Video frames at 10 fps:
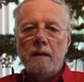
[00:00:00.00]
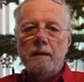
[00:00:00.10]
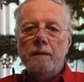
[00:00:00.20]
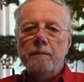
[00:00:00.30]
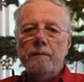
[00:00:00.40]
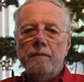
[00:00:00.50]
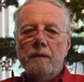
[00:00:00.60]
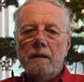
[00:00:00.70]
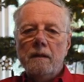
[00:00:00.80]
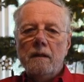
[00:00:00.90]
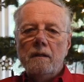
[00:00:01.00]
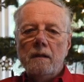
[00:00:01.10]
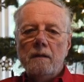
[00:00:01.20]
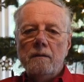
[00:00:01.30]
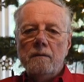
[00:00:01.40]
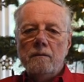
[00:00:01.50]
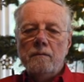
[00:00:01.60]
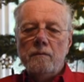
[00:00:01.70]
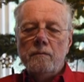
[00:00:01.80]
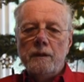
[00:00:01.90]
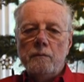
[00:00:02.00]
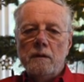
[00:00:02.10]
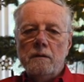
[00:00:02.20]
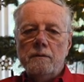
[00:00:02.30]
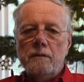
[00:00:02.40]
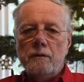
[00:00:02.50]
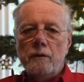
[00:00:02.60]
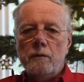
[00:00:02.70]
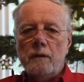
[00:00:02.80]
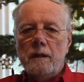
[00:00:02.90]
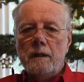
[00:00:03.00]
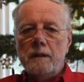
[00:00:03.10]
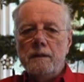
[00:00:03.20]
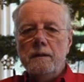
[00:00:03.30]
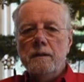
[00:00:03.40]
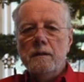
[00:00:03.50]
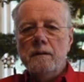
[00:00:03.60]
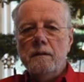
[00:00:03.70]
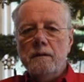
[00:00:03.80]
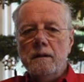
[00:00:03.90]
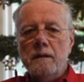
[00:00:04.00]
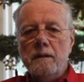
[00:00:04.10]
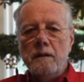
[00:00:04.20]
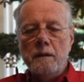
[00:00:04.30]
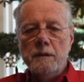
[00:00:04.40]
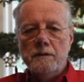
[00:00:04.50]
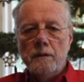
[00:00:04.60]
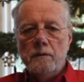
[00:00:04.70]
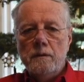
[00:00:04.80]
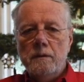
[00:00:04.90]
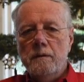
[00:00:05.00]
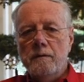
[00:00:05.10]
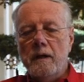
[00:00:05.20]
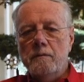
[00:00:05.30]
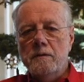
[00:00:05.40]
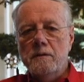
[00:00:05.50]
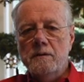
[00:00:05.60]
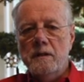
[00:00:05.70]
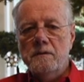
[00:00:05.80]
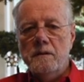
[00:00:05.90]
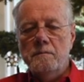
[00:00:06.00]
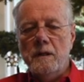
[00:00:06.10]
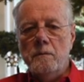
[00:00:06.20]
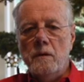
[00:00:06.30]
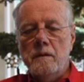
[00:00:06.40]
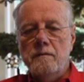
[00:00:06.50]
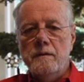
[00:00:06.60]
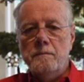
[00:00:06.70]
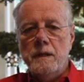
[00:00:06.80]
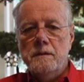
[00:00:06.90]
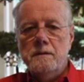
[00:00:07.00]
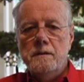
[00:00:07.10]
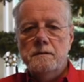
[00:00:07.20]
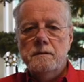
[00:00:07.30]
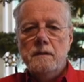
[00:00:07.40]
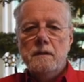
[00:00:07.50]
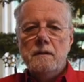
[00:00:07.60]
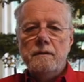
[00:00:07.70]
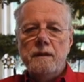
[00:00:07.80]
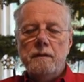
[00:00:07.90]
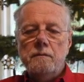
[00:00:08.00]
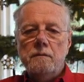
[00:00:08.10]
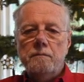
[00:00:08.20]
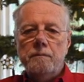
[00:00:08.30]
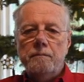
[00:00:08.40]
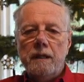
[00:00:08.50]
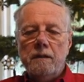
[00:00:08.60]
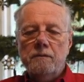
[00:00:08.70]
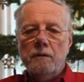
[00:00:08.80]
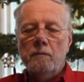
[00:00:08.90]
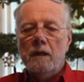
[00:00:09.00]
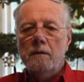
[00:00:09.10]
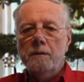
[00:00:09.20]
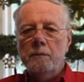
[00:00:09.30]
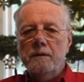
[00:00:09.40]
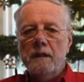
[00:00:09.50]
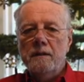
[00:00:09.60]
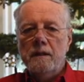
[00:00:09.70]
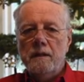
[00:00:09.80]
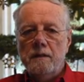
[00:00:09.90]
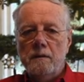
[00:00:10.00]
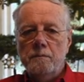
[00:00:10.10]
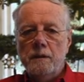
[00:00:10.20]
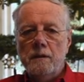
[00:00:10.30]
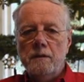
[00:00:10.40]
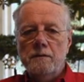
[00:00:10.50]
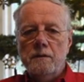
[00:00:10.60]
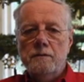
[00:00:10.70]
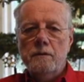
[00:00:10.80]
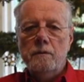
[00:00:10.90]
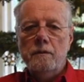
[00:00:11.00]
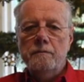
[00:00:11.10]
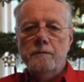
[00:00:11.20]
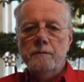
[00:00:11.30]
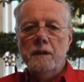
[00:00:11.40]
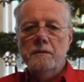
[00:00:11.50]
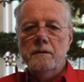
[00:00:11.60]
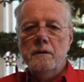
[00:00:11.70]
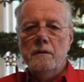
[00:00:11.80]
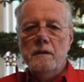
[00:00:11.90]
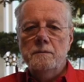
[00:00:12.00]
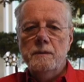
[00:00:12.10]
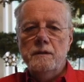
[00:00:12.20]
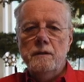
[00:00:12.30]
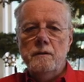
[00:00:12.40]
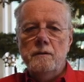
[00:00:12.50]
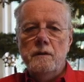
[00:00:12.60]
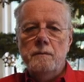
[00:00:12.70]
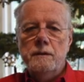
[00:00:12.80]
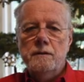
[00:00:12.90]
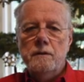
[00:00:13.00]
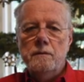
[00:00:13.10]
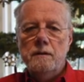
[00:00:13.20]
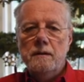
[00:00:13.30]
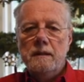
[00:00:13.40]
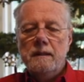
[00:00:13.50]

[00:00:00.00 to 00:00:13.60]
We will do a nematode that was suggested by one of the patients. That will take us a while to put that together because there's no information on this particular nematode.